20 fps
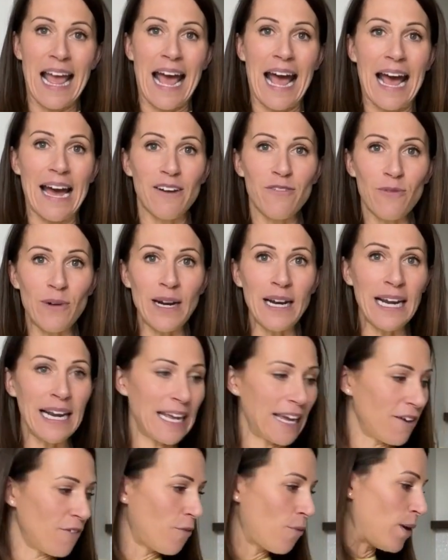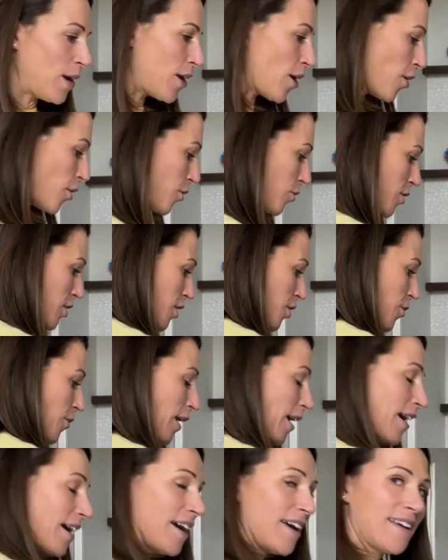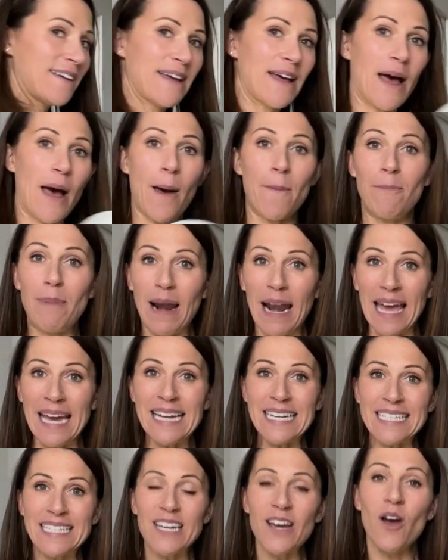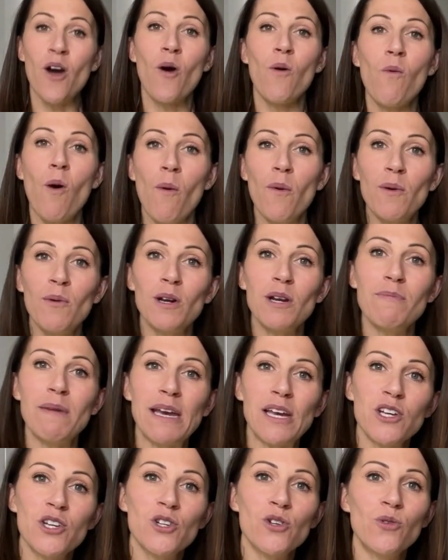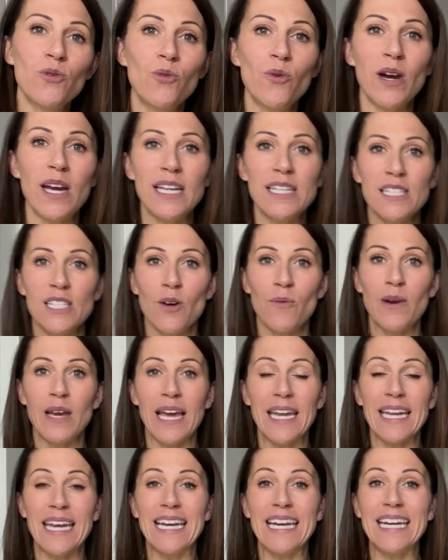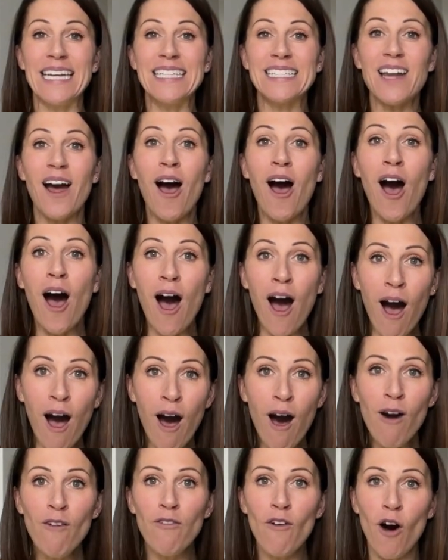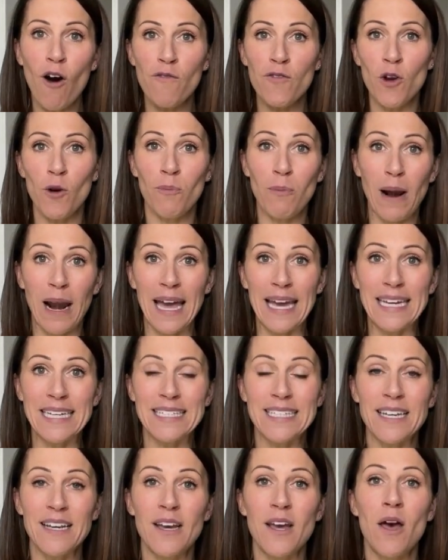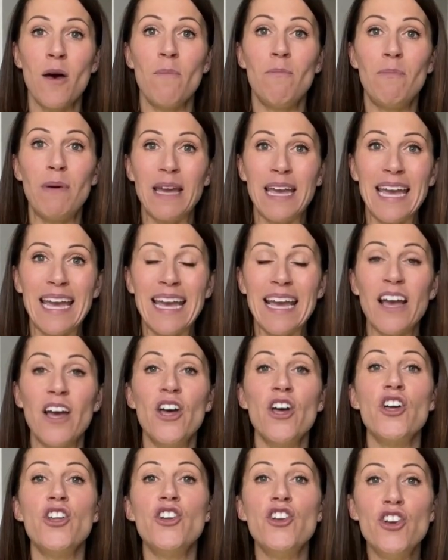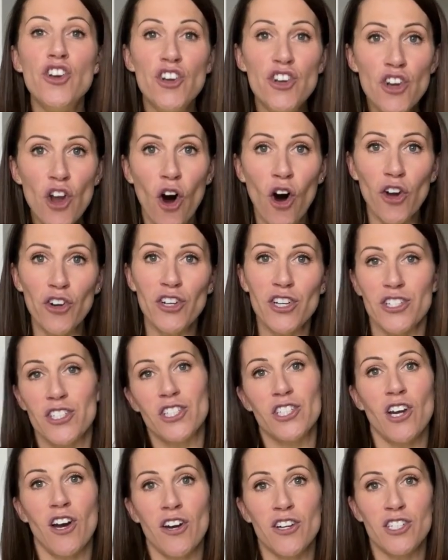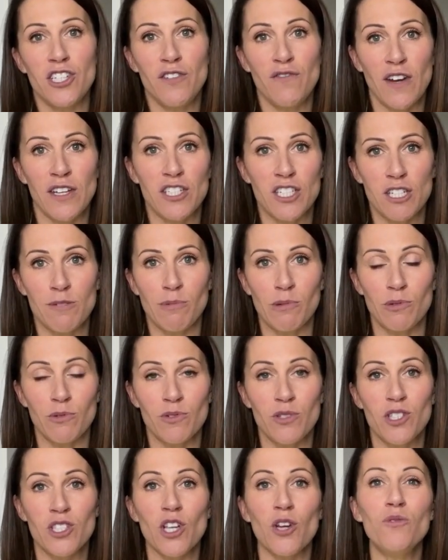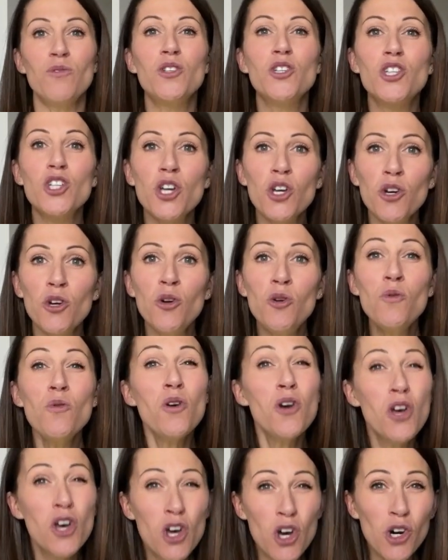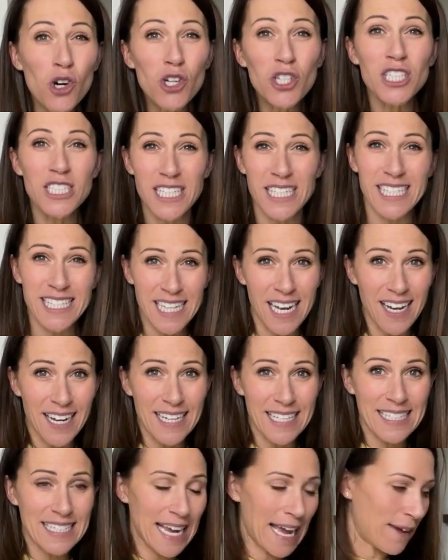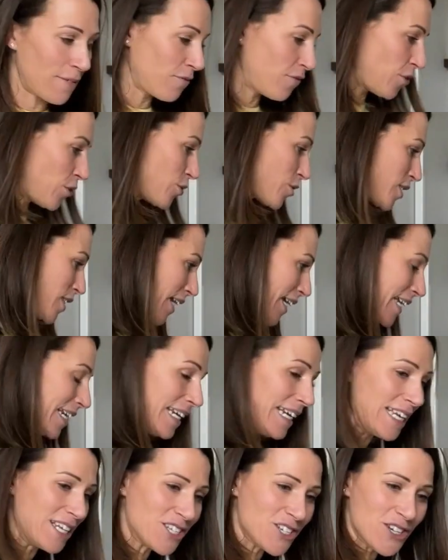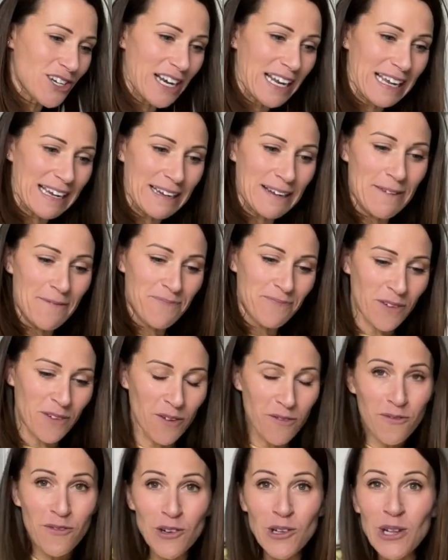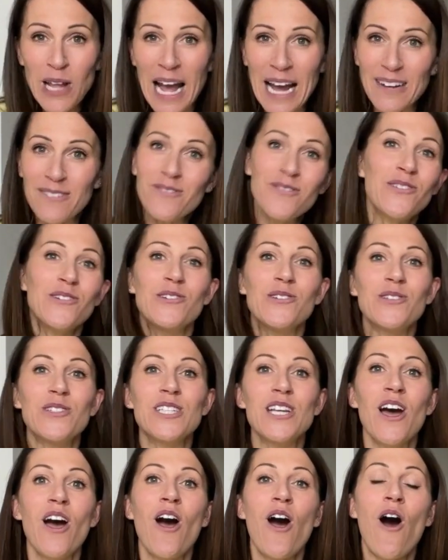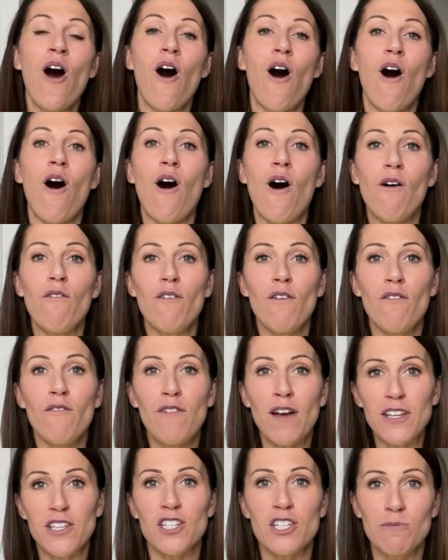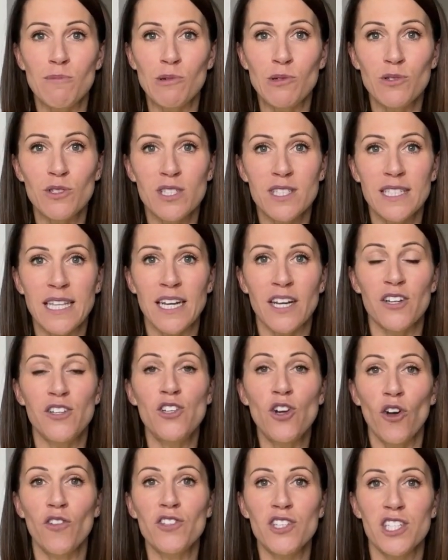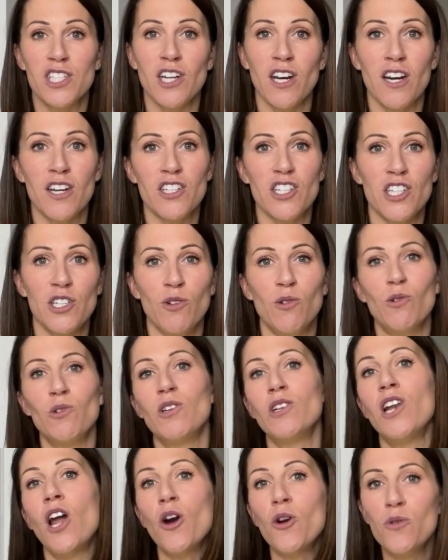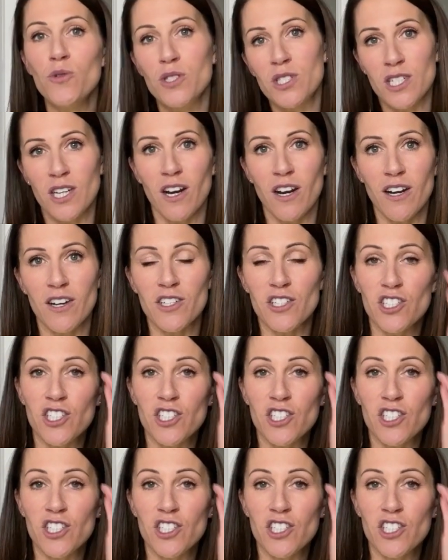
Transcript: And really, if we go to a, a plate, what we want to make sure is that we're getting at least half of your plate being non-starchy vegetables. So two good sized handfuls, like literally full handfuls of vegetables that are non-starchy or low starch.